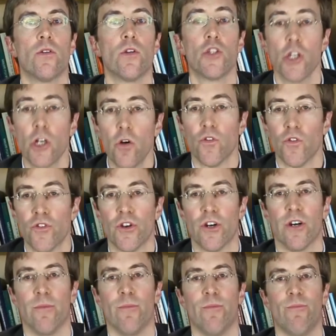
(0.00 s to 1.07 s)
The second
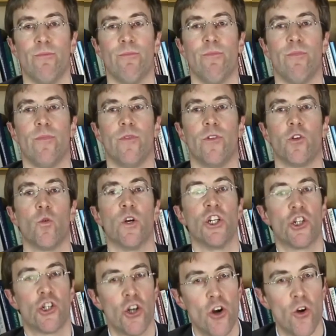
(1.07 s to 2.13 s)
term, to
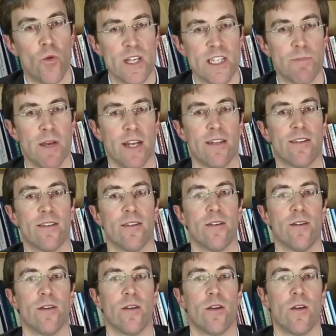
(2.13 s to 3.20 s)
ensure respect,
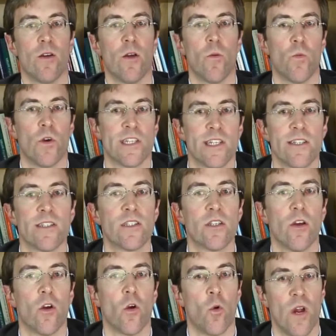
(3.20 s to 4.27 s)

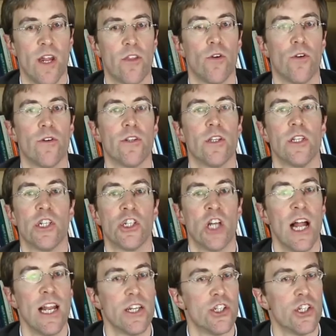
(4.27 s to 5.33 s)
presents greater
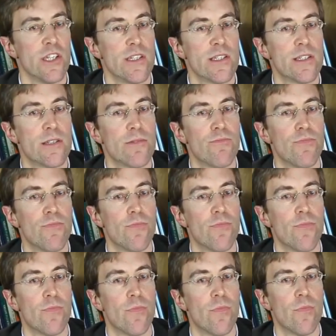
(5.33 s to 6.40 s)
challenges.
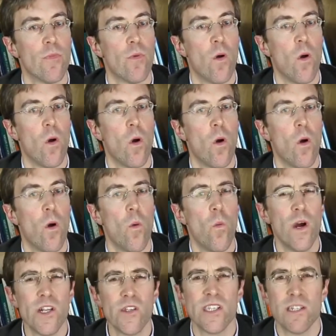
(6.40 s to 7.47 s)

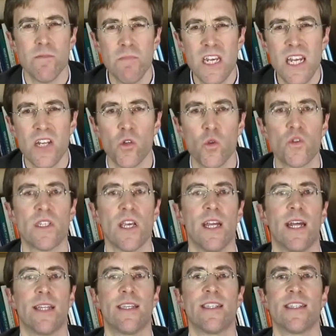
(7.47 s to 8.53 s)
What does it mean to say
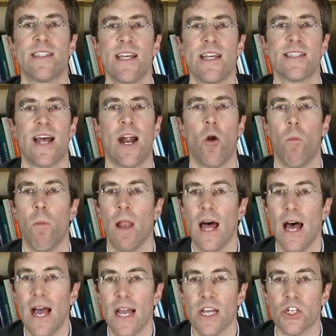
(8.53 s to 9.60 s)
that states are
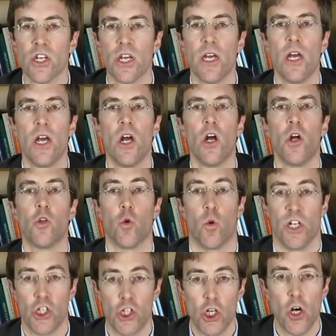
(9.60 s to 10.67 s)
obliged to
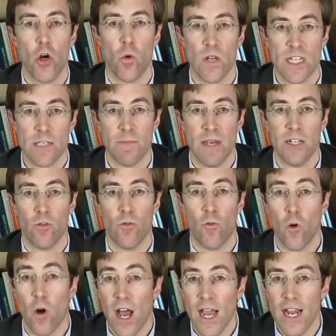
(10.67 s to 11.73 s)
ensure respect
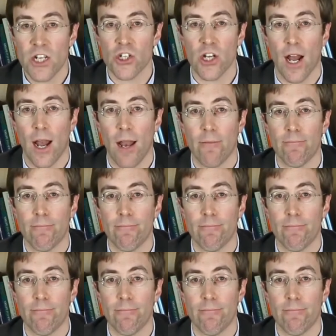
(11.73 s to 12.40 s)
for IHL?